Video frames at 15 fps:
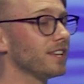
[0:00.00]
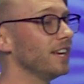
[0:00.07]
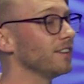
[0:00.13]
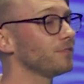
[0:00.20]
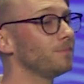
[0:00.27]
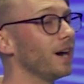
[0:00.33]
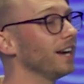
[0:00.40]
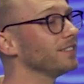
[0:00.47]
say,
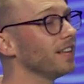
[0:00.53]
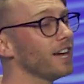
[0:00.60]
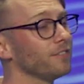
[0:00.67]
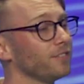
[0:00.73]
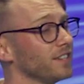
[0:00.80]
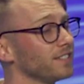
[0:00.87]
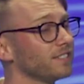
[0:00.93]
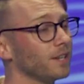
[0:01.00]
If my
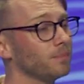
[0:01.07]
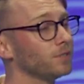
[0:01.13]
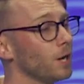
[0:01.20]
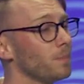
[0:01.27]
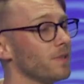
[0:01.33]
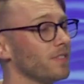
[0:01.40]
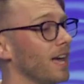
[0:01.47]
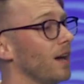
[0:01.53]
life is summed
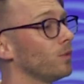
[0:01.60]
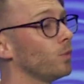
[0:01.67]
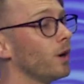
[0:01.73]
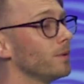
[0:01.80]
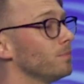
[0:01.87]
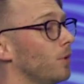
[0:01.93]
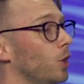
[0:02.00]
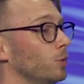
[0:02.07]
up in that
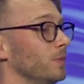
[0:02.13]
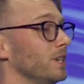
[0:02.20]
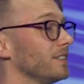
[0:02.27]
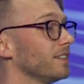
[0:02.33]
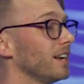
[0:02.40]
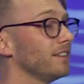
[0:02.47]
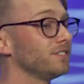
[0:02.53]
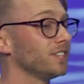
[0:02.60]
one moment,
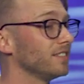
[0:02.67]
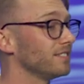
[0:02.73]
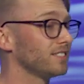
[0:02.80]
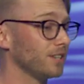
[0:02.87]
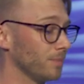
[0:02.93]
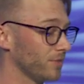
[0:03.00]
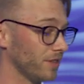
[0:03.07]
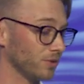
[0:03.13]
then I've done
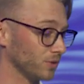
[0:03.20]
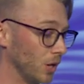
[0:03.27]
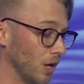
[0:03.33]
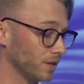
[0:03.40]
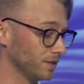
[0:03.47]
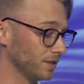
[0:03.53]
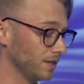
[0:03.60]
something wrong.